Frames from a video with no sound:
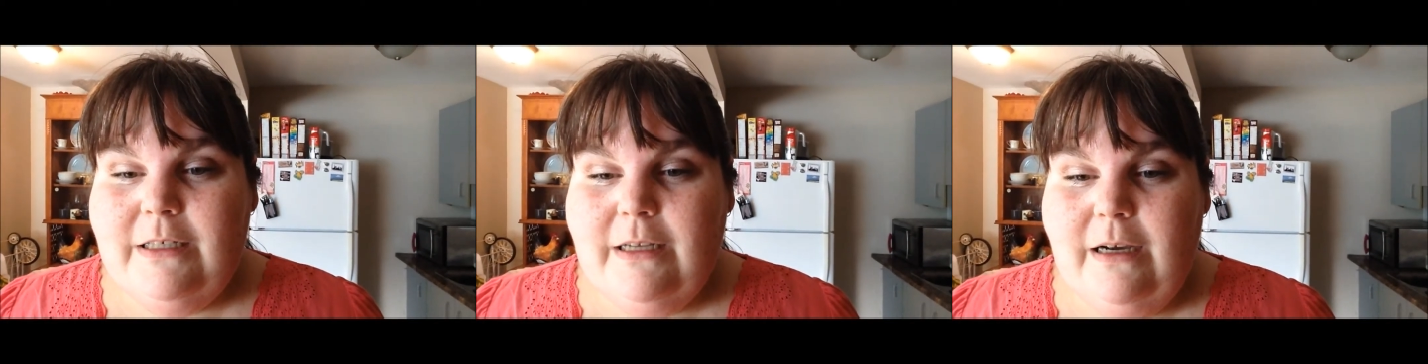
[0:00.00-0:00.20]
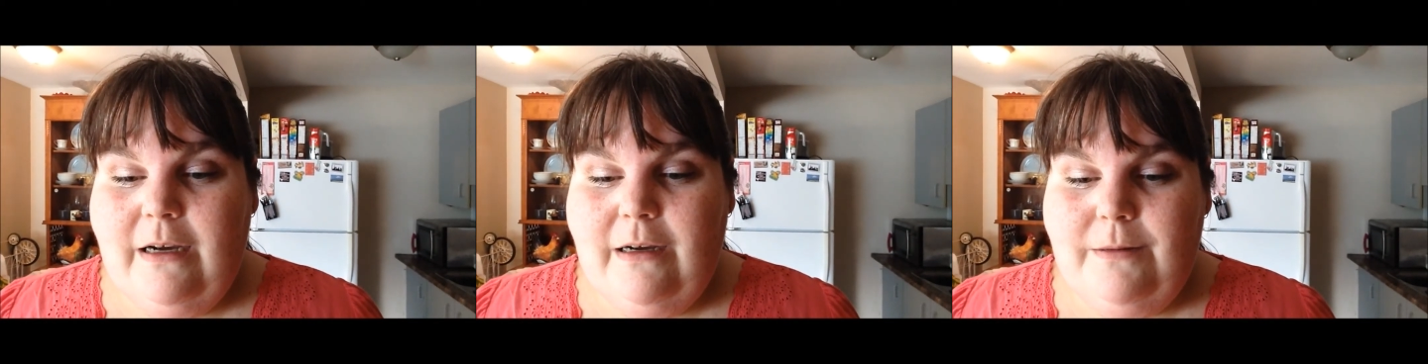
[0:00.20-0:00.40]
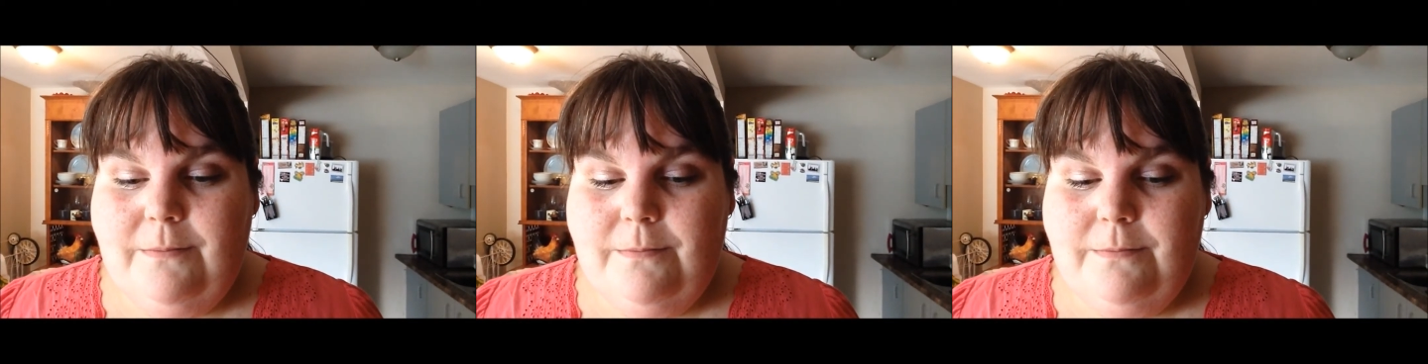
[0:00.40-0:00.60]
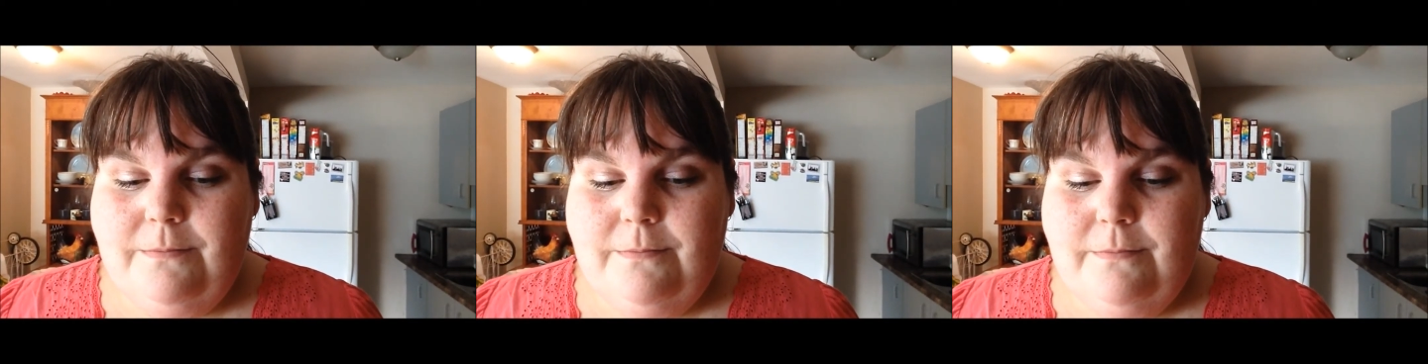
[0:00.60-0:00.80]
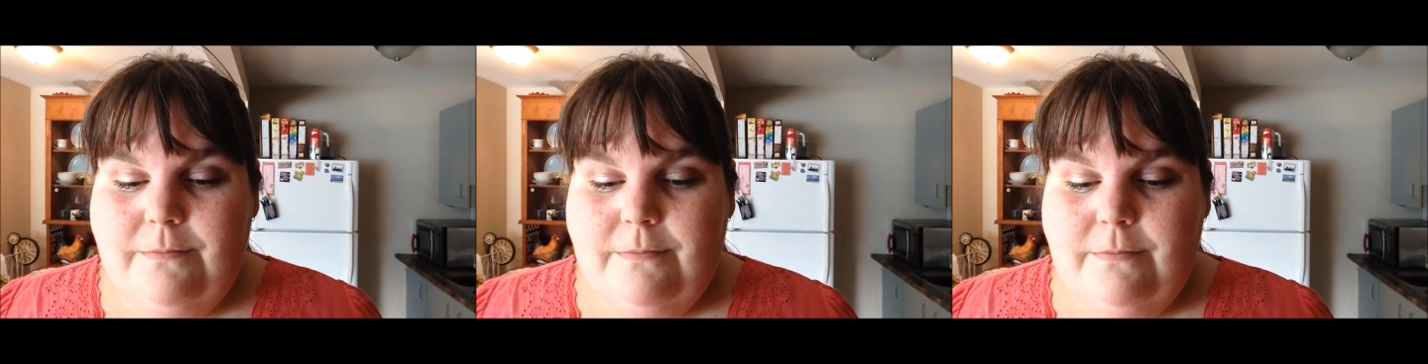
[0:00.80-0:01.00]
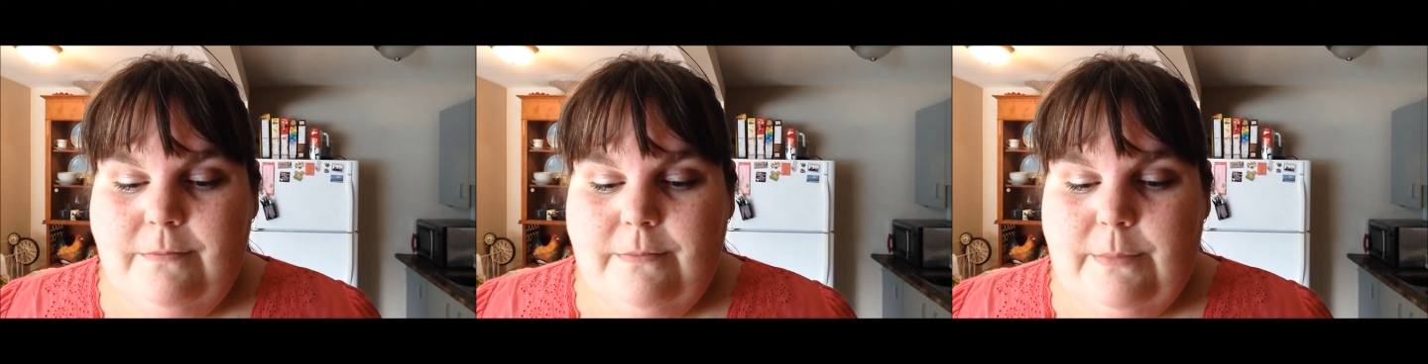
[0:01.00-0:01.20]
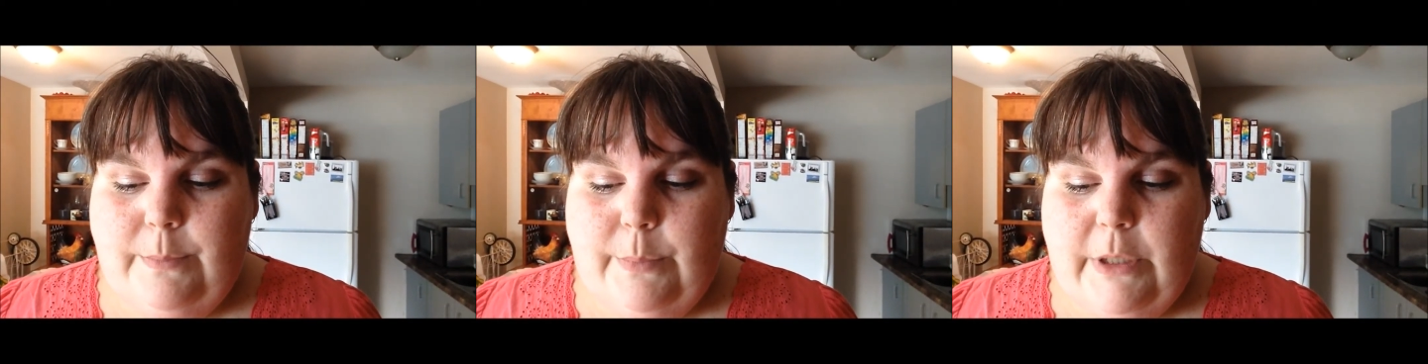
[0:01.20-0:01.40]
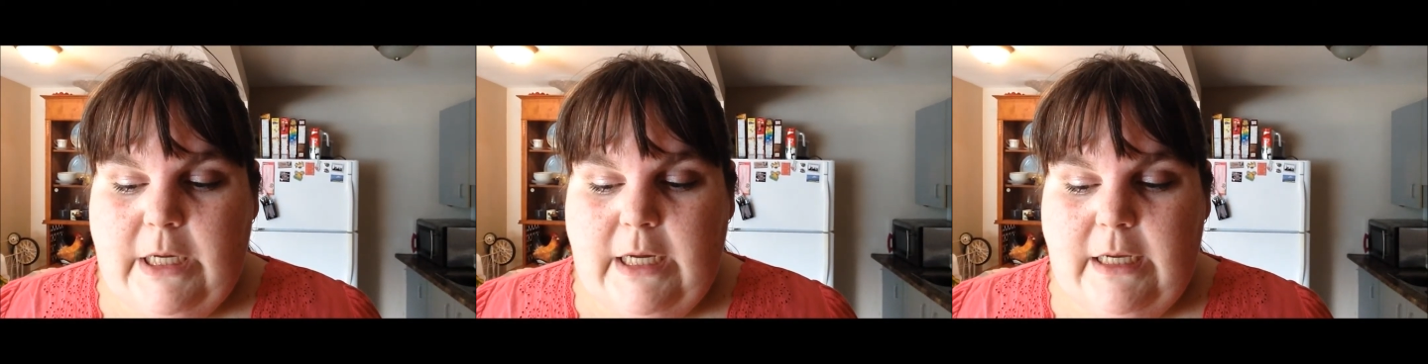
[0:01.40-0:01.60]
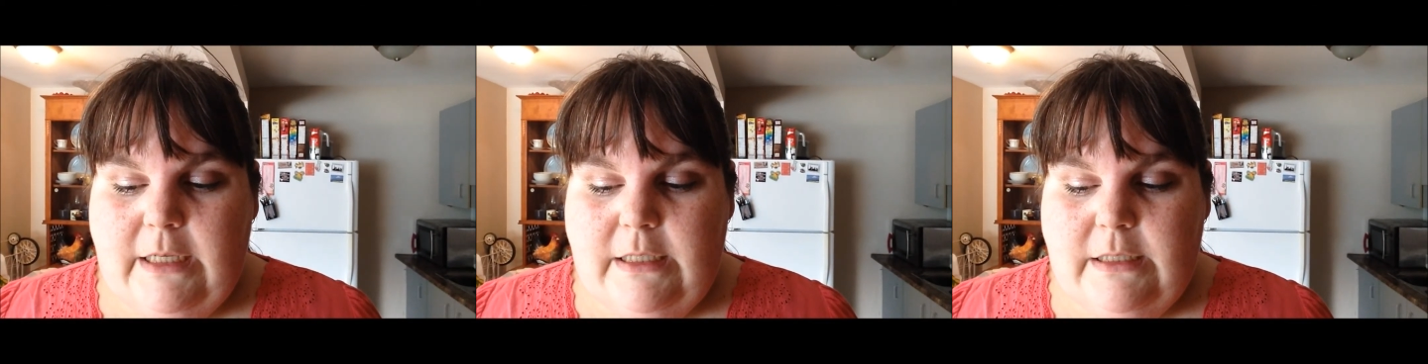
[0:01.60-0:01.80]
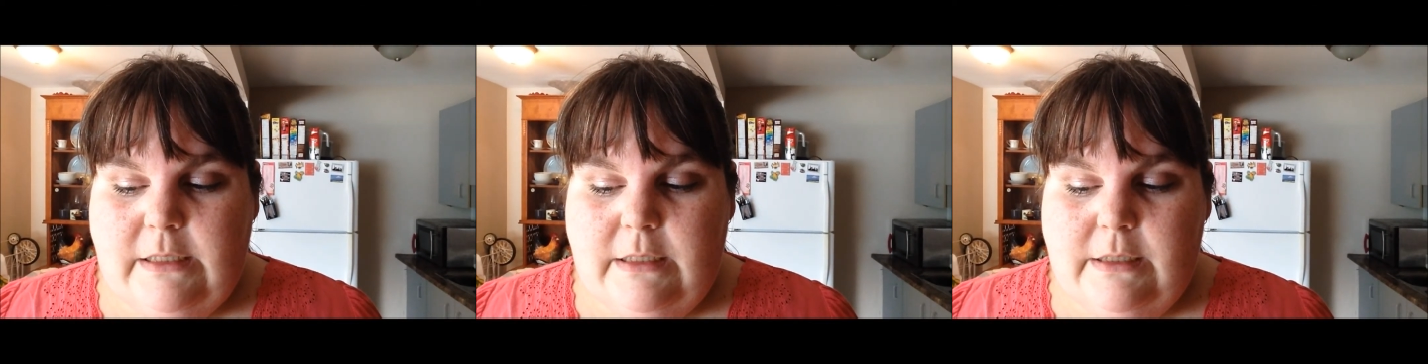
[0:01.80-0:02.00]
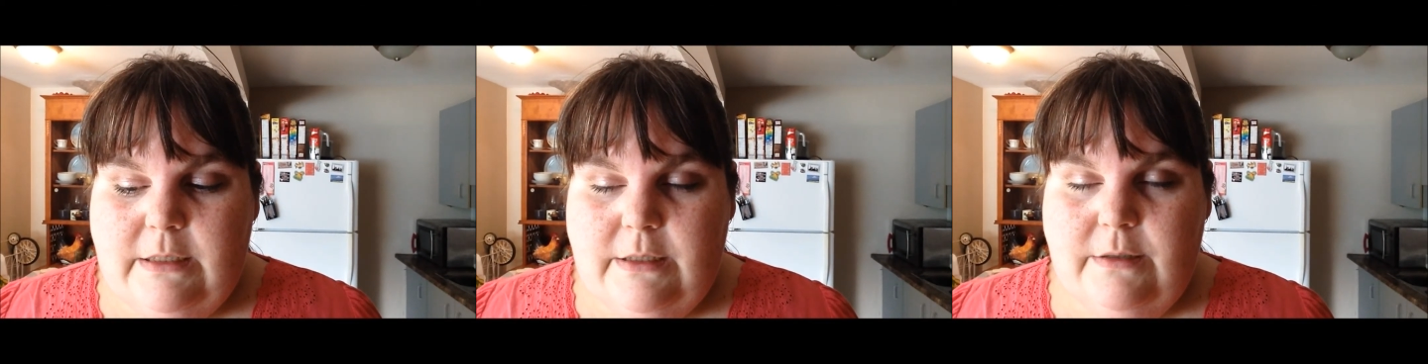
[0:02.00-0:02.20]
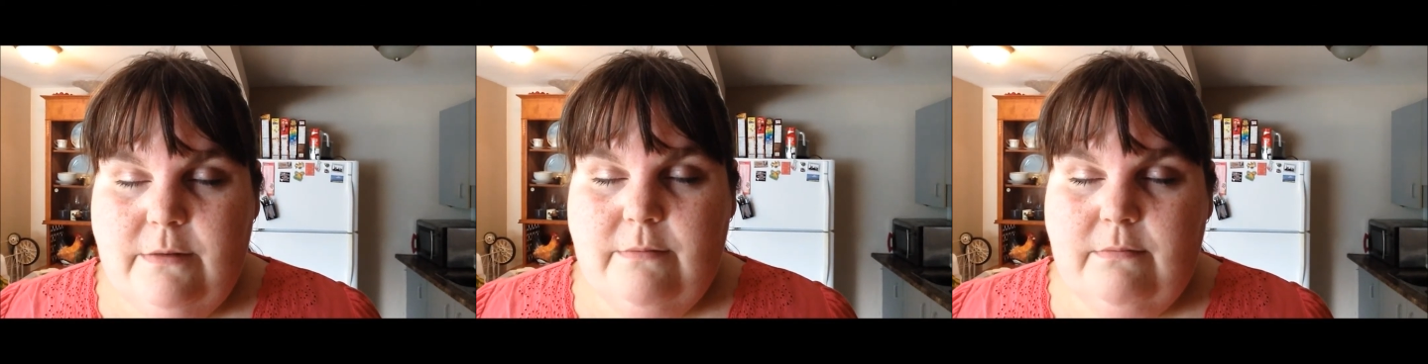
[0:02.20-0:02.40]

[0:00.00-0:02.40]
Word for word: um, because